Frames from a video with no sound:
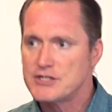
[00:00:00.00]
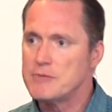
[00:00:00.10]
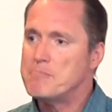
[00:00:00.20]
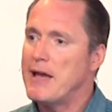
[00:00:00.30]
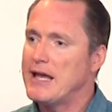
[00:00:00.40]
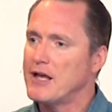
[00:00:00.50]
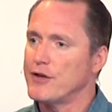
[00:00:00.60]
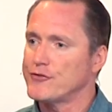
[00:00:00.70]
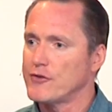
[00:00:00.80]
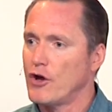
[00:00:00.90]
to make
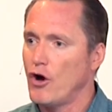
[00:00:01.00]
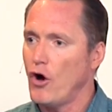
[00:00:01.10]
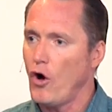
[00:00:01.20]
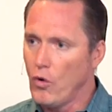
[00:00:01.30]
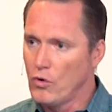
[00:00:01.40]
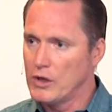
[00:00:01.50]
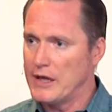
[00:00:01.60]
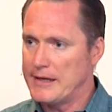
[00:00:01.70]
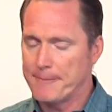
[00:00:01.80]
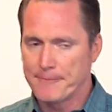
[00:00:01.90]
us
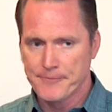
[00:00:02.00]
holy.